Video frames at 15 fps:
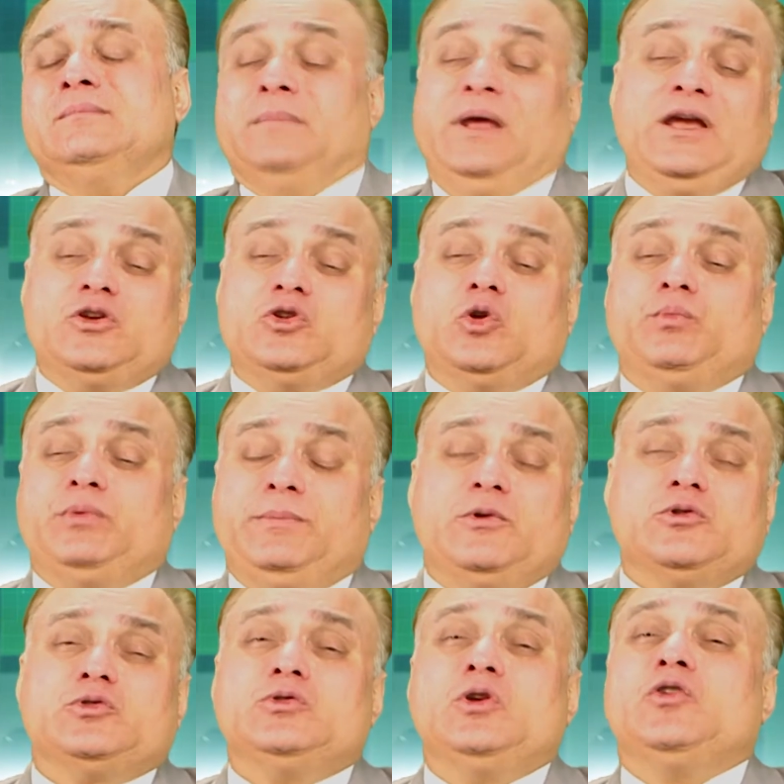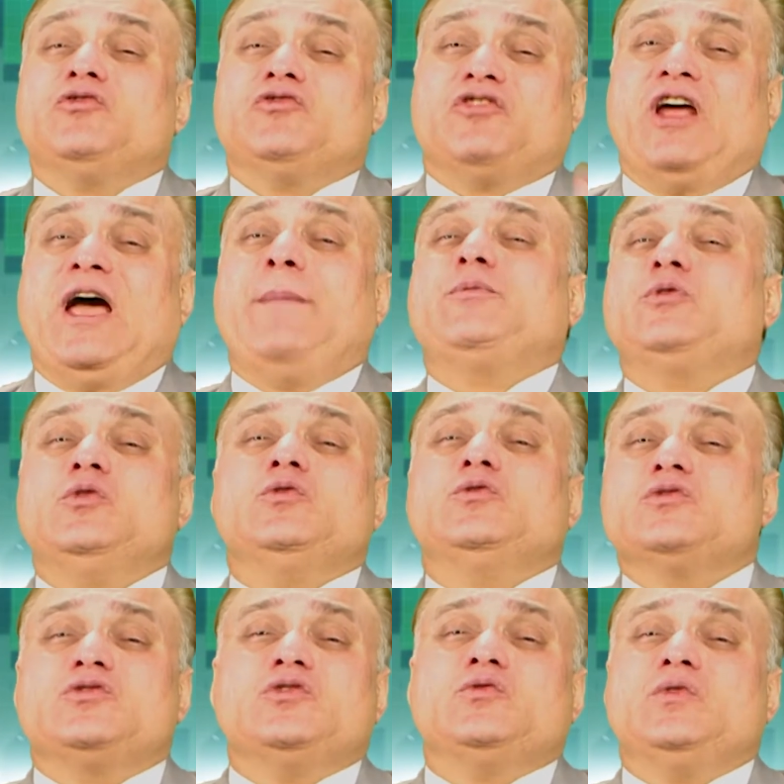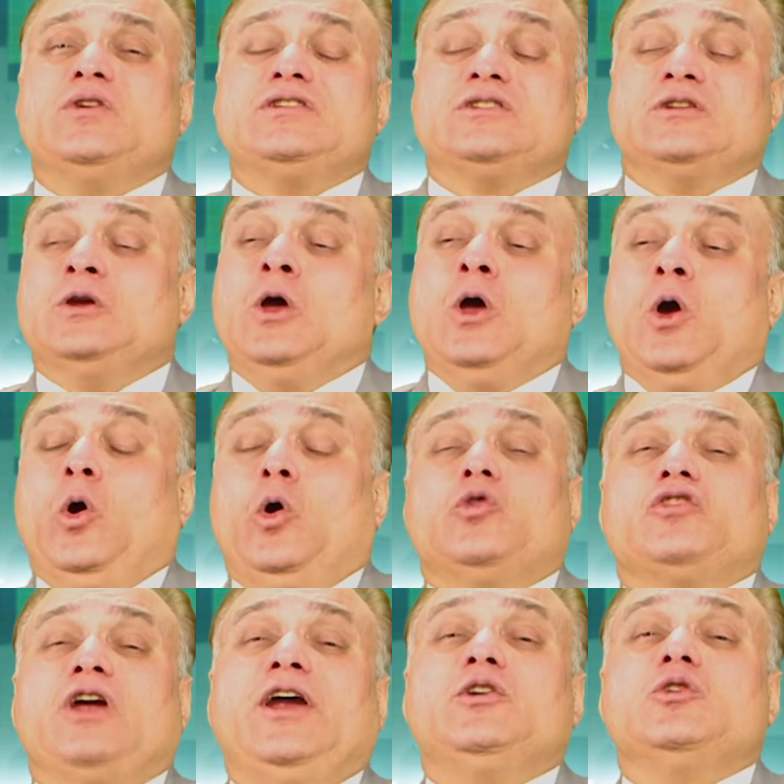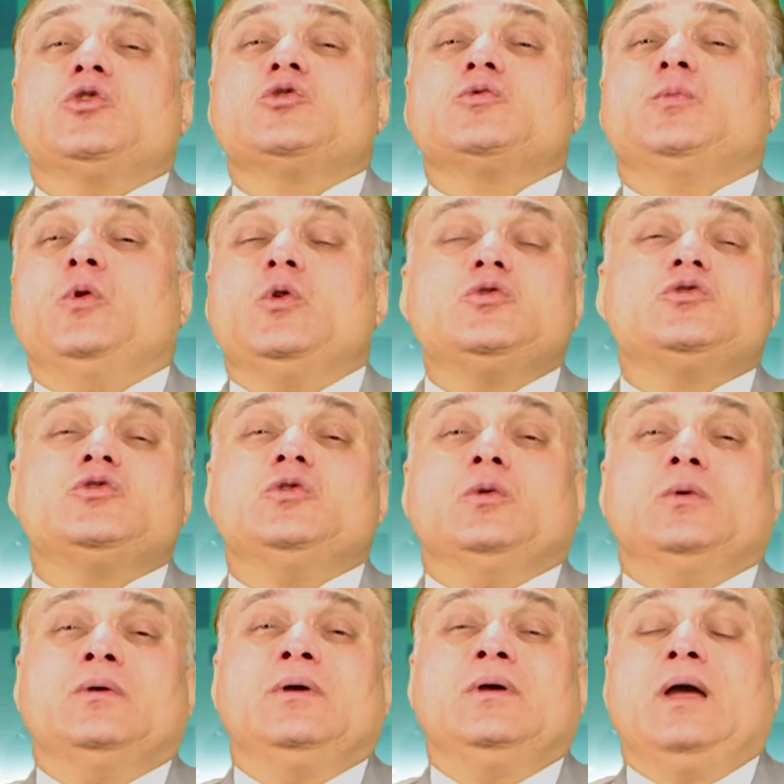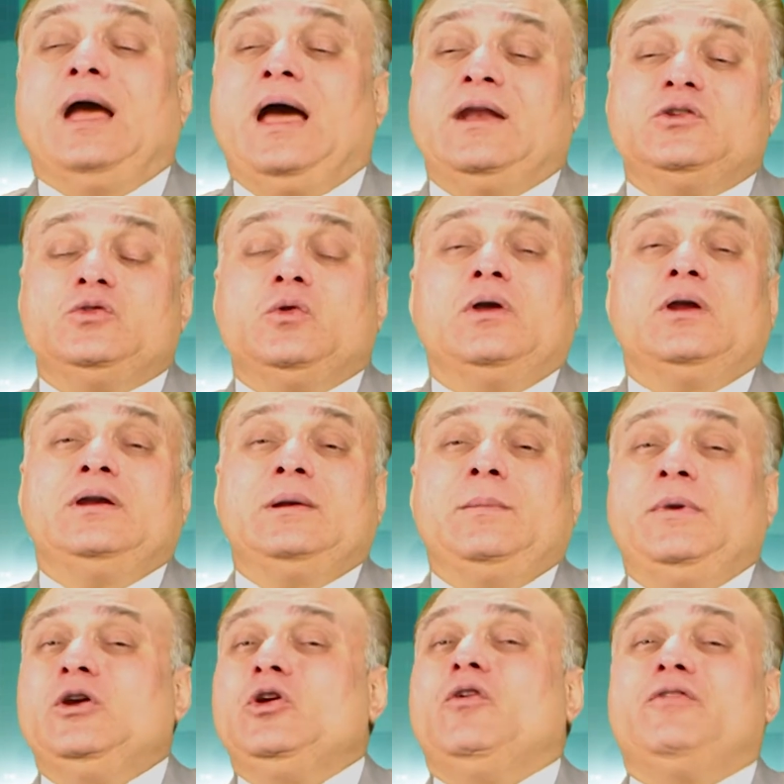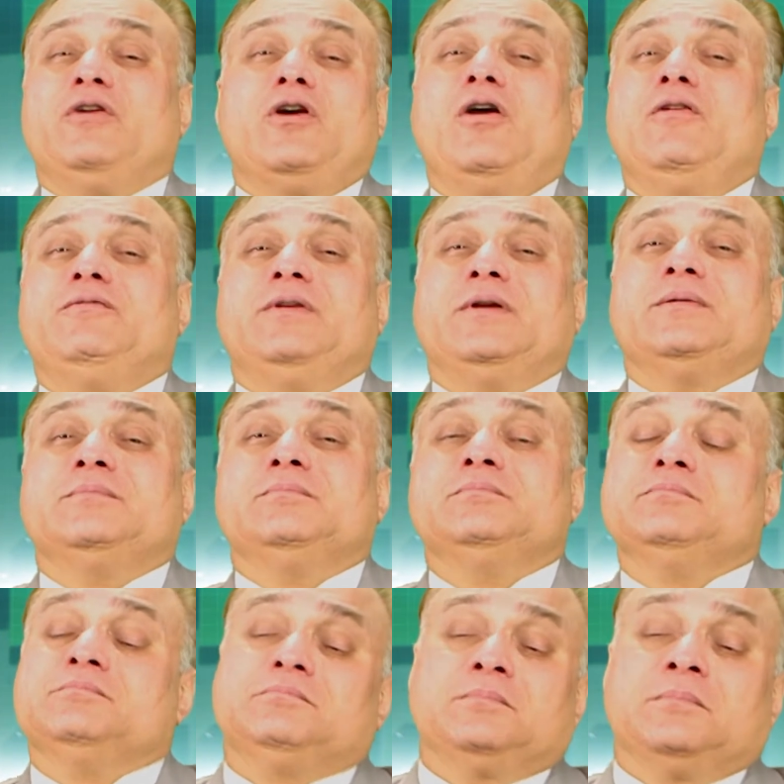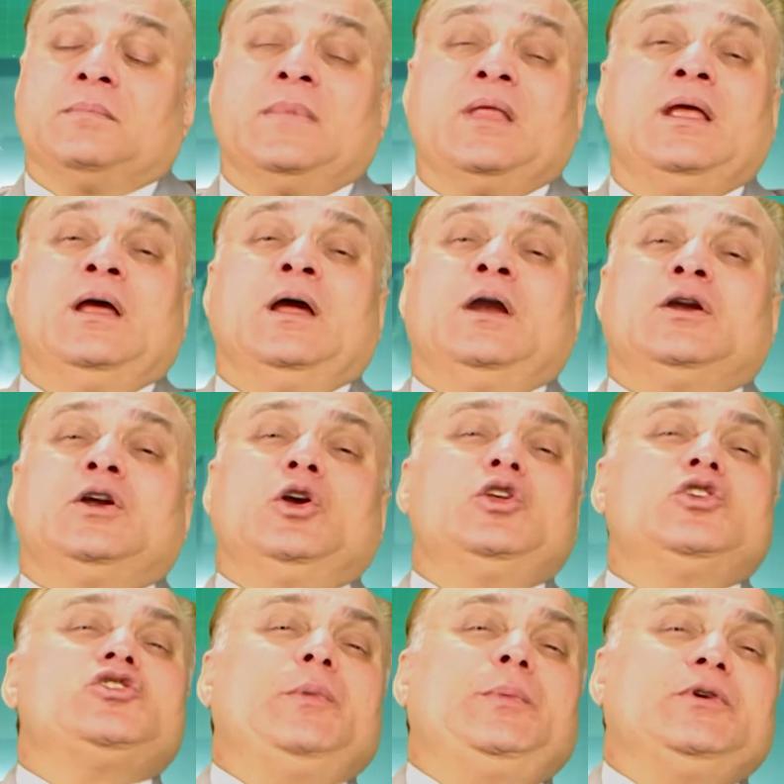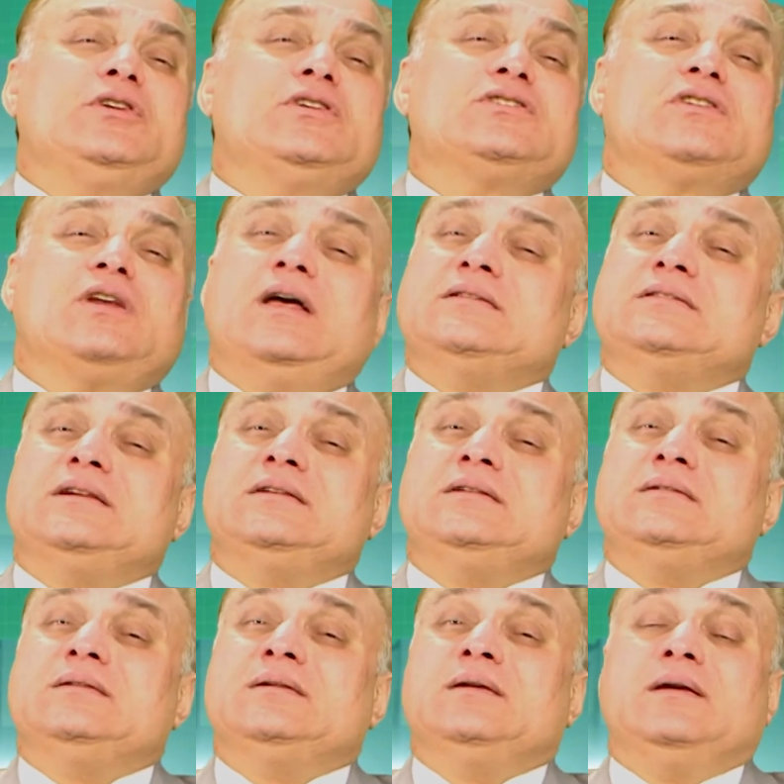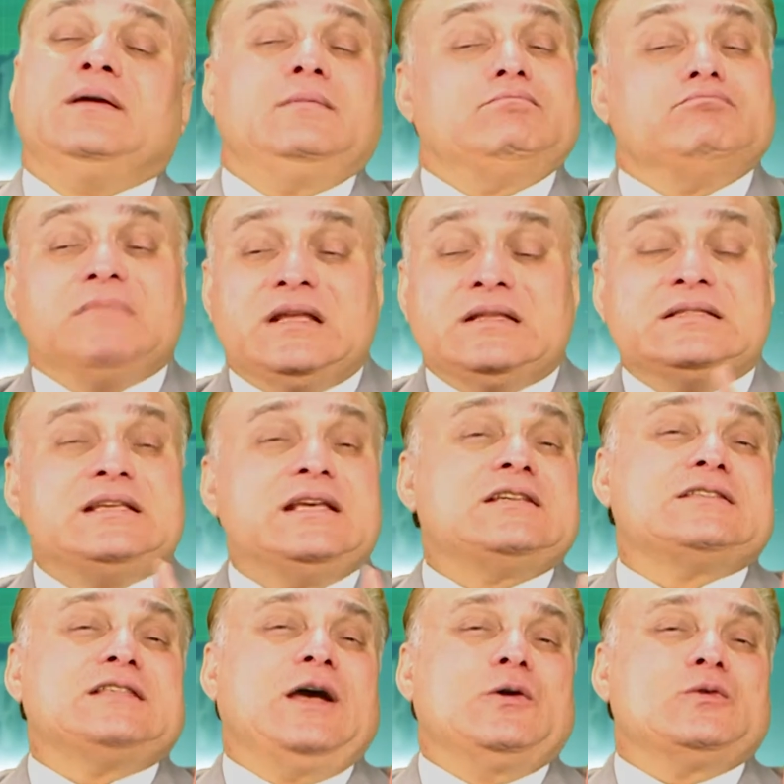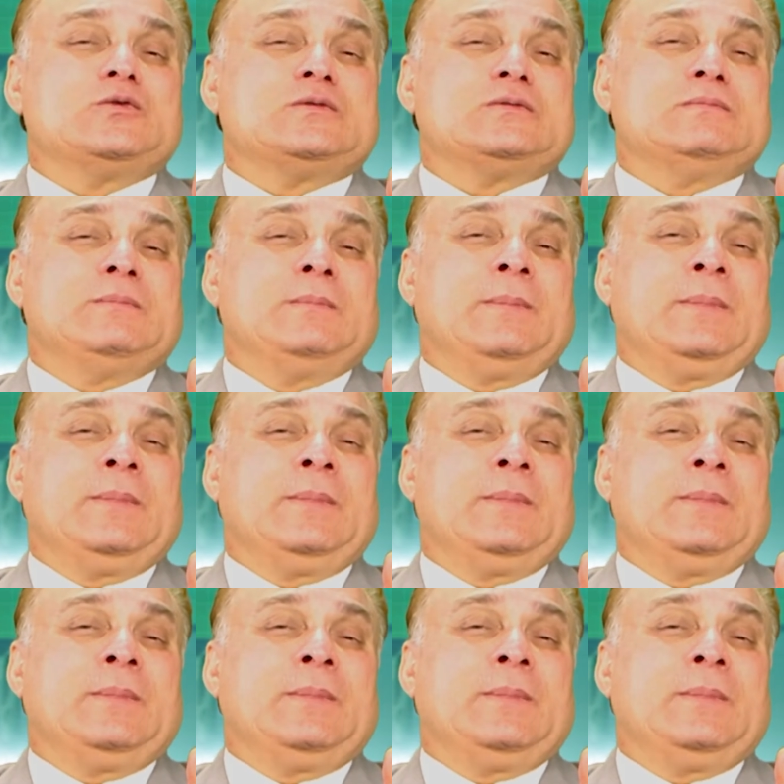Make sure people should not trap you into a situation or try to expose you, and you are in the middle of a conflict. Due to Jupiter's transit in 6th house,